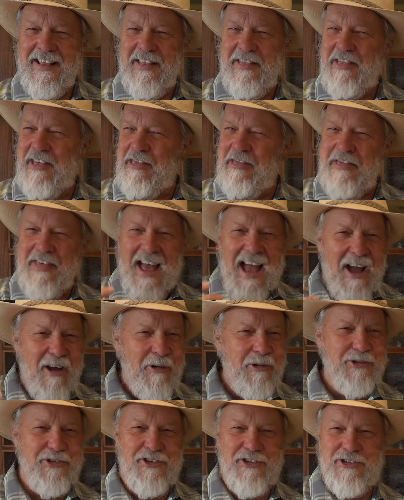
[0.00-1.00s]
The
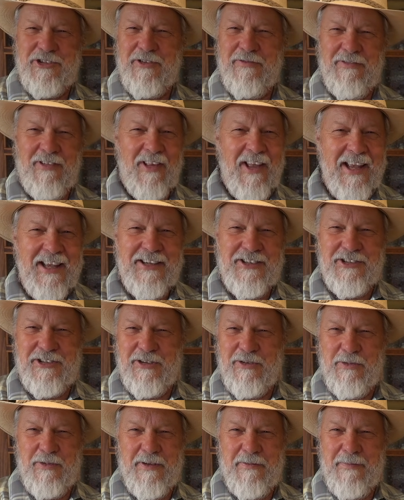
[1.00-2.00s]
thousands of lakes
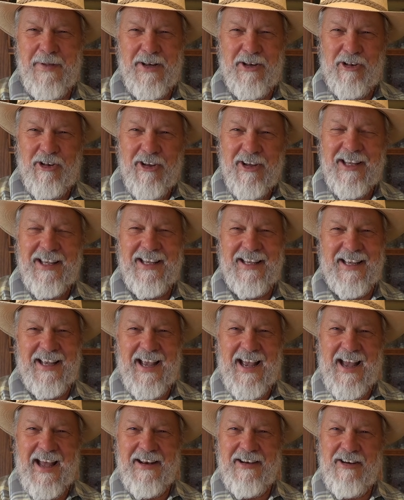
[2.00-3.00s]
that we've been looking
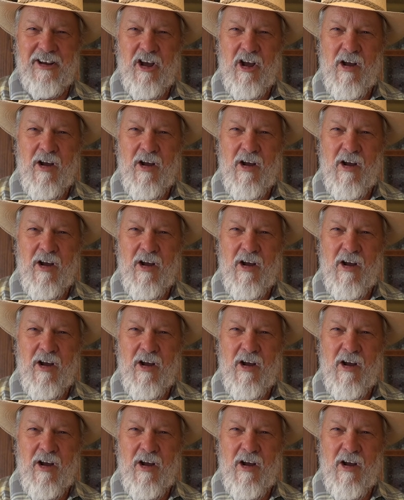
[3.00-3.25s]
at